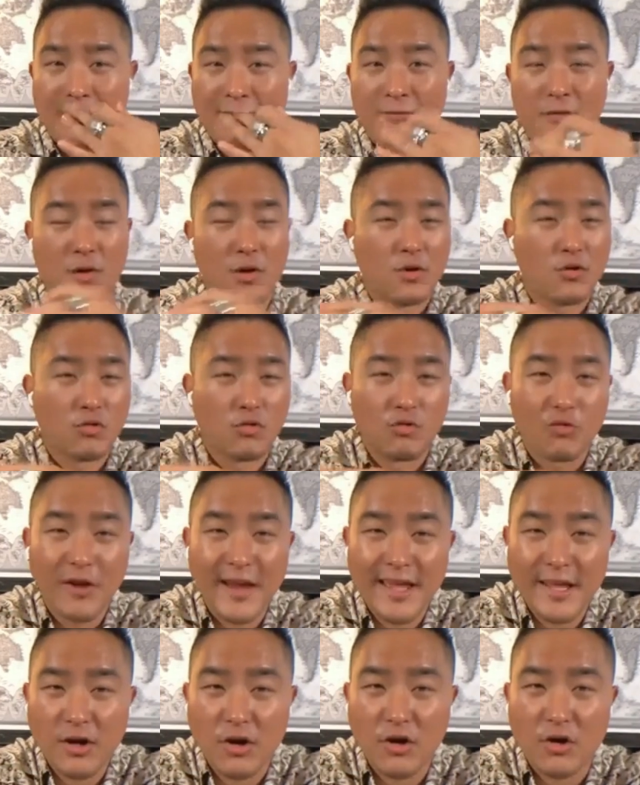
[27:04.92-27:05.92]
for a
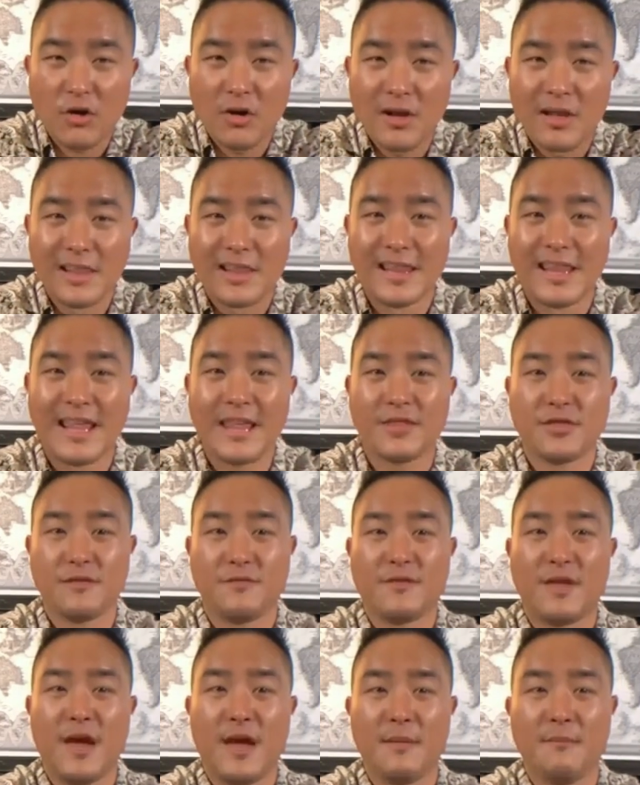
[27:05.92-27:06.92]
greater length
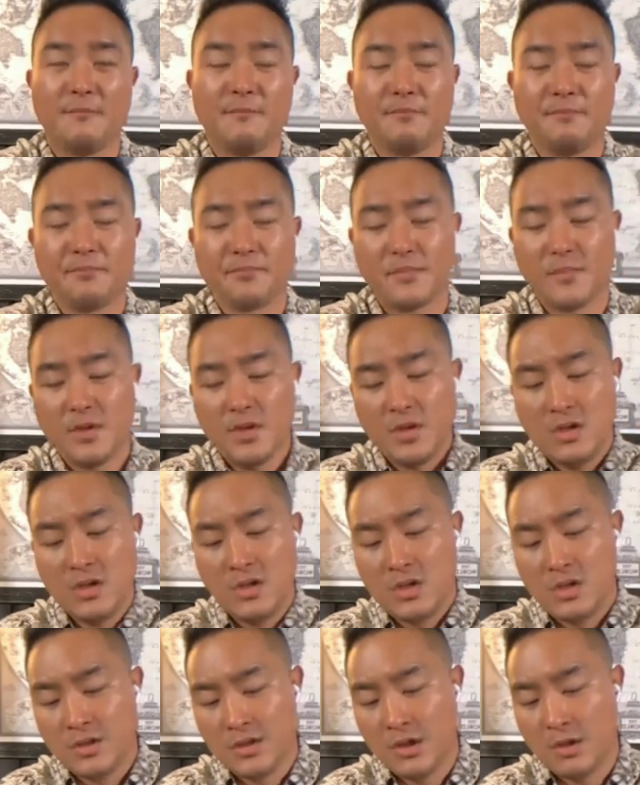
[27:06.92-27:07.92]
of time.
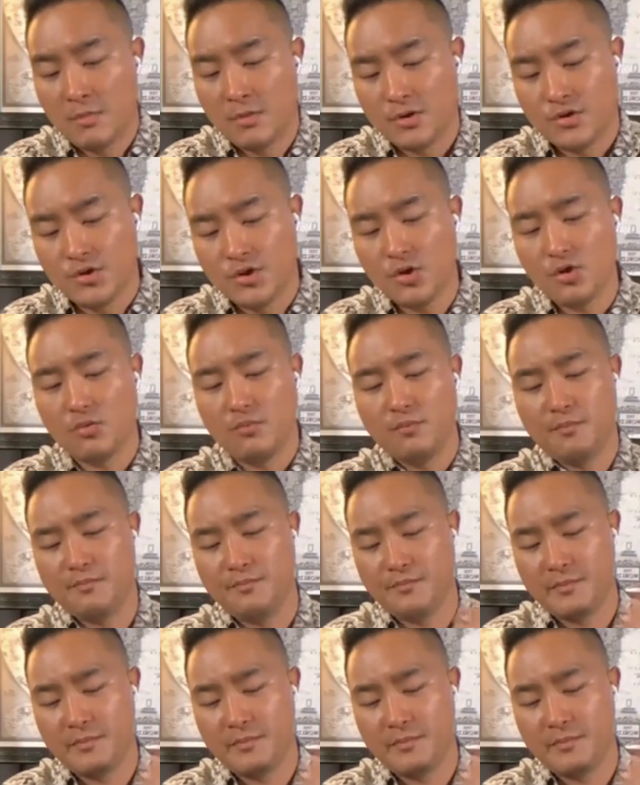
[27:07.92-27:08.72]
Number two,